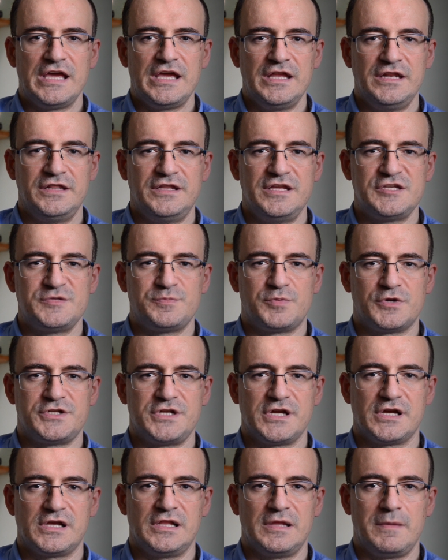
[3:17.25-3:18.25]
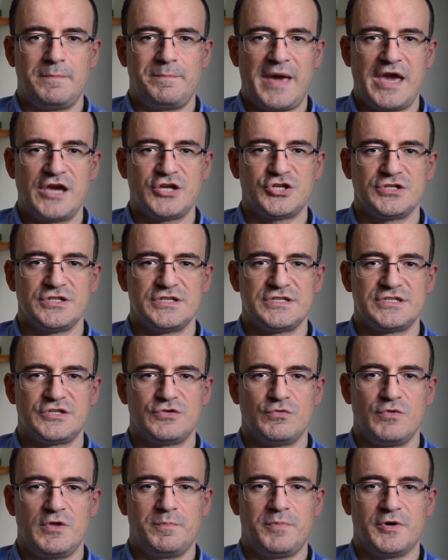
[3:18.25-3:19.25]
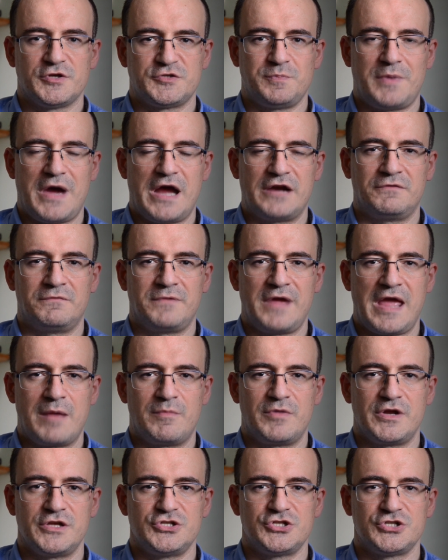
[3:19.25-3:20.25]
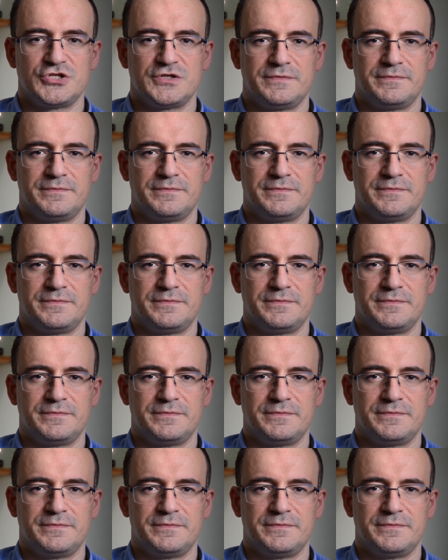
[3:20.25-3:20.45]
in these particular patients with postpartum hemorrhage?